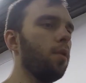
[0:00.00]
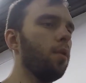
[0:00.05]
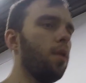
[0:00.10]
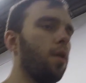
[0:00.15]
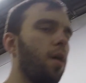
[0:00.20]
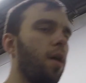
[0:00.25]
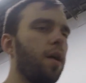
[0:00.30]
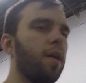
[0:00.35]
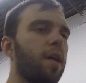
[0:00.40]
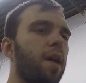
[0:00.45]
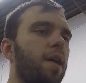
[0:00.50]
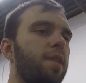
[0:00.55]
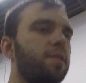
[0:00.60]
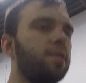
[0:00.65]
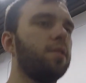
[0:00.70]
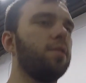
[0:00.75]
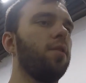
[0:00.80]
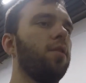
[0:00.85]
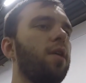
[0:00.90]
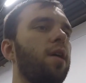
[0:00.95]
Alright
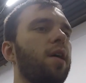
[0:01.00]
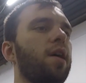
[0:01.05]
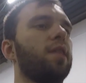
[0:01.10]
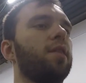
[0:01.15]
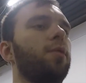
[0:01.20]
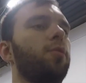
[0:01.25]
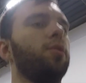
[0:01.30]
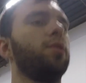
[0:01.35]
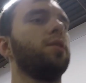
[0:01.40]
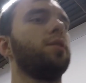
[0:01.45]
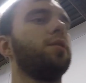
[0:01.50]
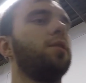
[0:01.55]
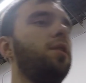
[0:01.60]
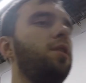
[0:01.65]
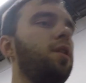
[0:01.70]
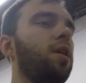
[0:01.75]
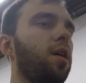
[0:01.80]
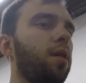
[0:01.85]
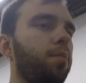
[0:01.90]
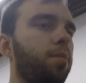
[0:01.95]
guys, so I got the wheel
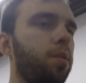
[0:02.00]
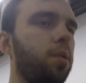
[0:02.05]
cleaned up.